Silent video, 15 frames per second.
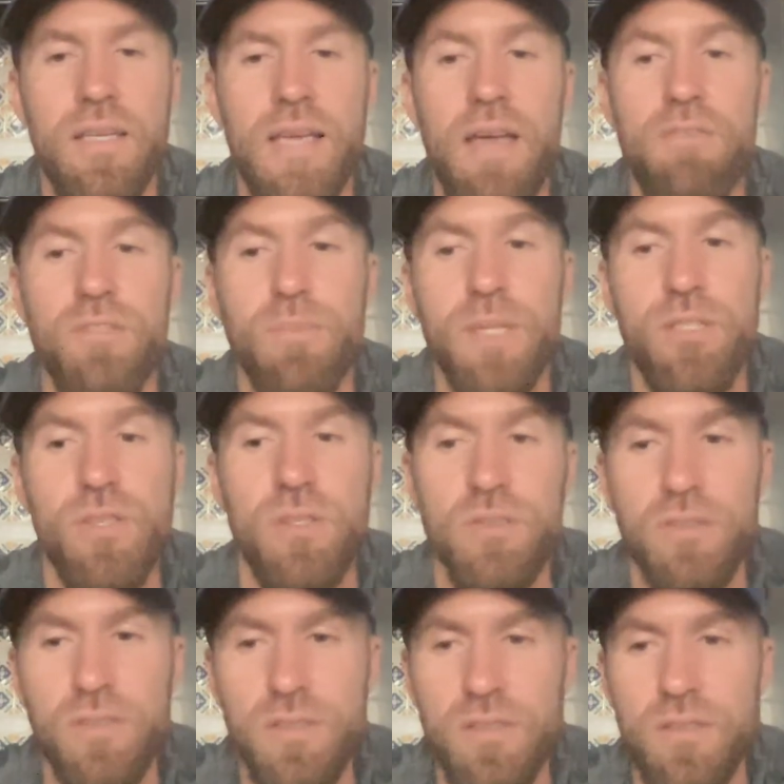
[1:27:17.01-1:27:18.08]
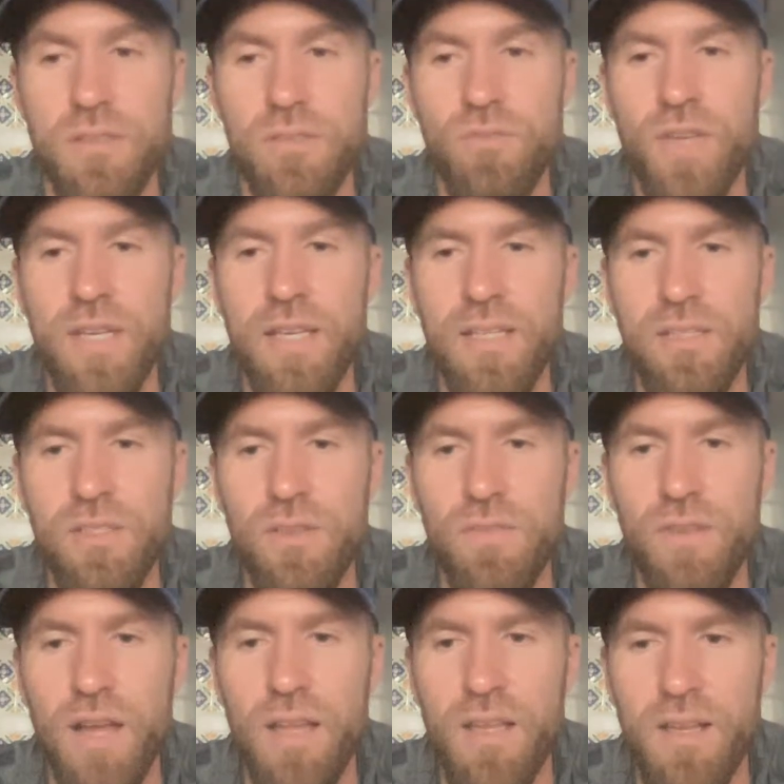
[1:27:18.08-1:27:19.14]
it gives me chills reading
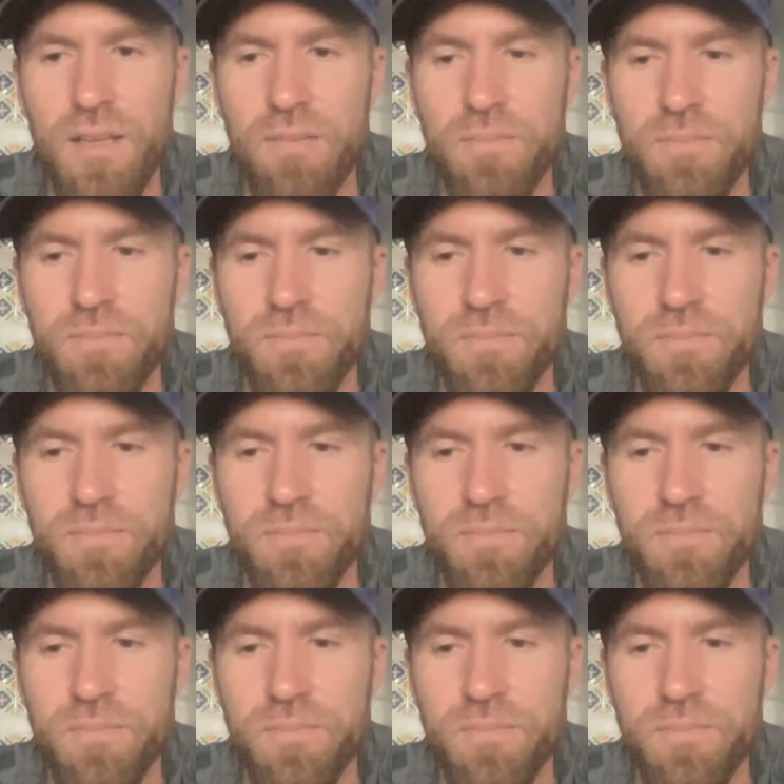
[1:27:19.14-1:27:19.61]
stuff like that.